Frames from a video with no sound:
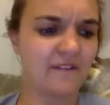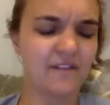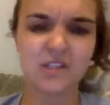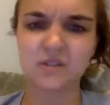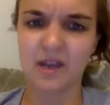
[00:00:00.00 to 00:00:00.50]

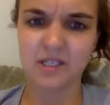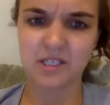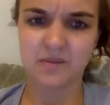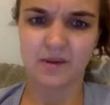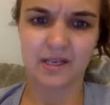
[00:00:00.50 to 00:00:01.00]
first of all, I
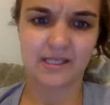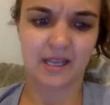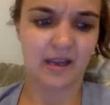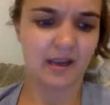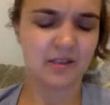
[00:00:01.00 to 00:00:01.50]
just want to
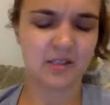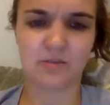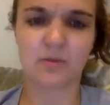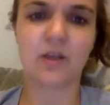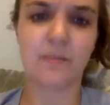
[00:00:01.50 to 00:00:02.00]
say, I just
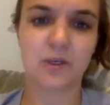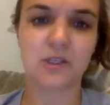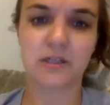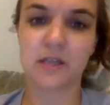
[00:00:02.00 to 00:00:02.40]
really appreciate